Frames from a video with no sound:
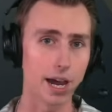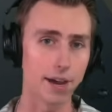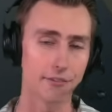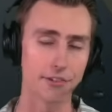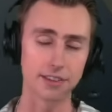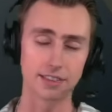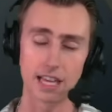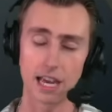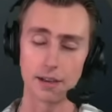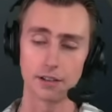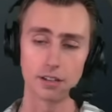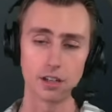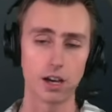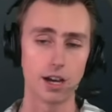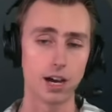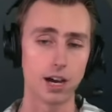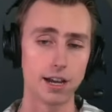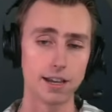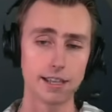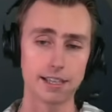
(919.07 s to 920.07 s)
I think that
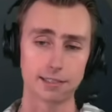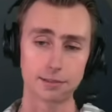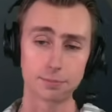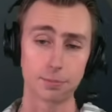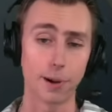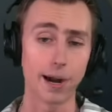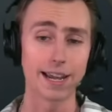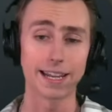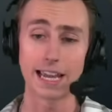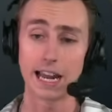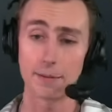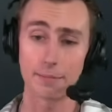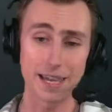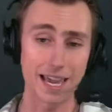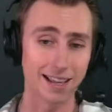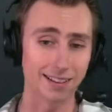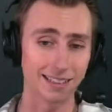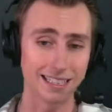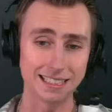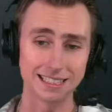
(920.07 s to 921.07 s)
it's probably got to be
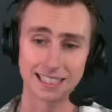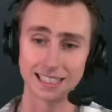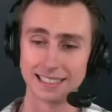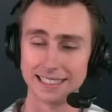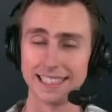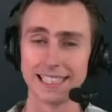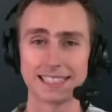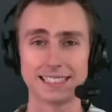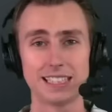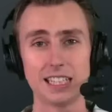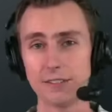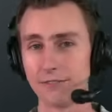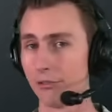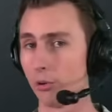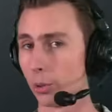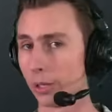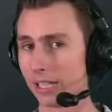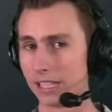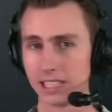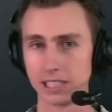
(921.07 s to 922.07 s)
at least a
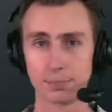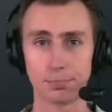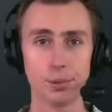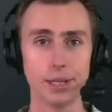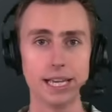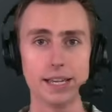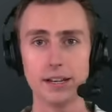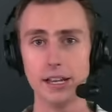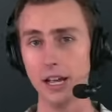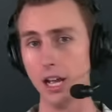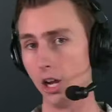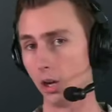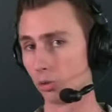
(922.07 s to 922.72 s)
60-40 split